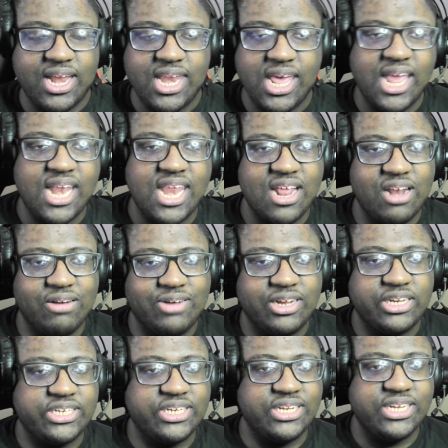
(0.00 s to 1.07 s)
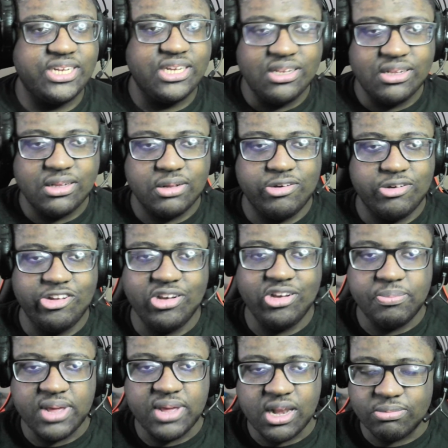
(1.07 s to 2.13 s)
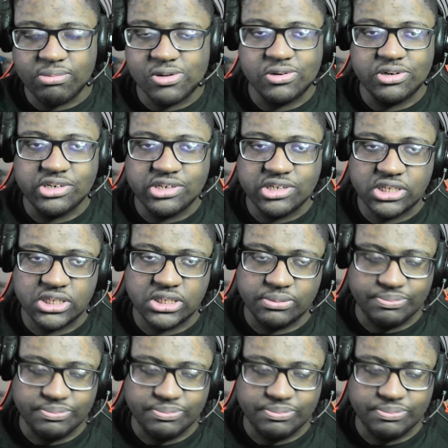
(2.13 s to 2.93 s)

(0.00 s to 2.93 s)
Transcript: he did wrestling a little bit, of course.